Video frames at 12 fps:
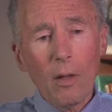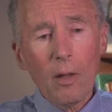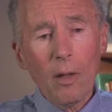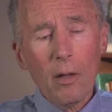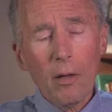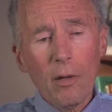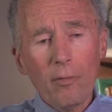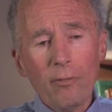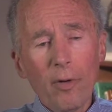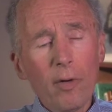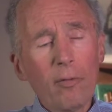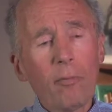A
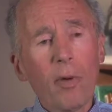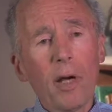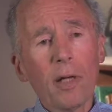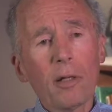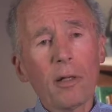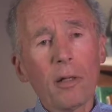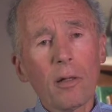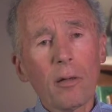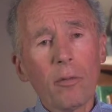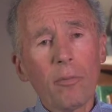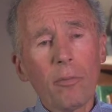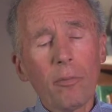friend of
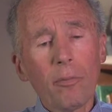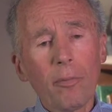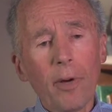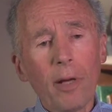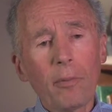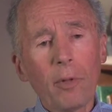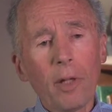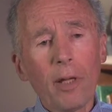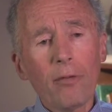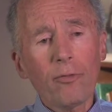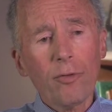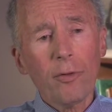mine, Bob
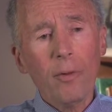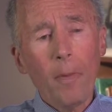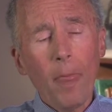Glaser,